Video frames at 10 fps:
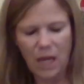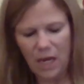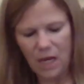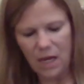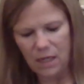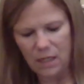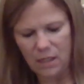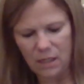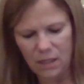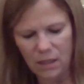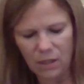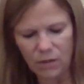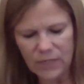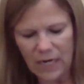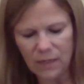And
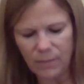little tiny